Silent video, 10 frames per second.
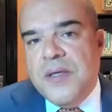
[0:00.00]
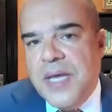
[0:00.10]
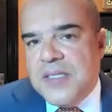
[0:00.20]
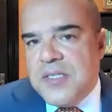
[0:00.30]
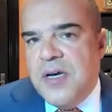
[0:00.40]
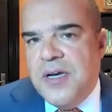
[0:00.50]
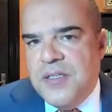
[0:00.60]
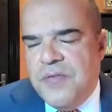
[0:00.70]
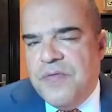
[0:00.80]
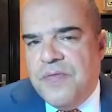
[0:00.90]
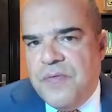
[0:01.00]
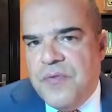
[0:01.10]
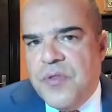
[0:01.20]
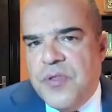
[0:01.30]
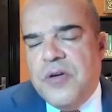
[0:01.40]
That's kind of
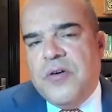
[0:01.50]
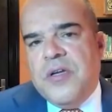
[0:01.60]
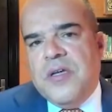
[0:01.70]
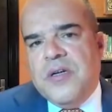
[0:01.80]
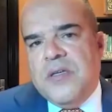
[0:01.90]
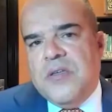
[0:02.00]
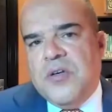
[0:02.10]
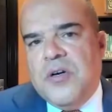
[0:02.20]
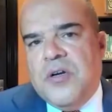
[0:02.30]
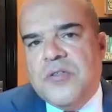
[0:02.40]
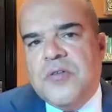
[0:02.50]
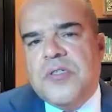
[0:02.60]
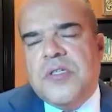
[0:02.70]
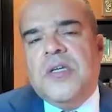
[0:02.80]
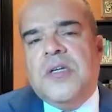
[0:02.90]
the theory in it. You can also
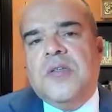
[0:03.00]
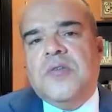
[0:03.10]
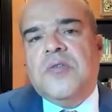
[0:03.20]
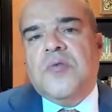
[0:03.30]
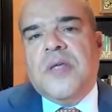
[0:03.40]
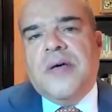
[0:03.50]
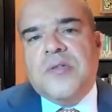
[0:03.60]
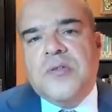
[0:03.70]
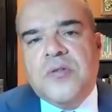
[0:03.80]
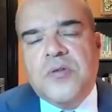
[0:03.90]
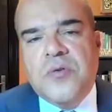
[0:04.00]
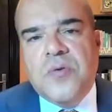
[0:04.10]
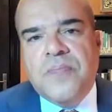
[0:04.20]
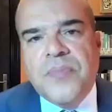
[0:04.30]
see it in the 2002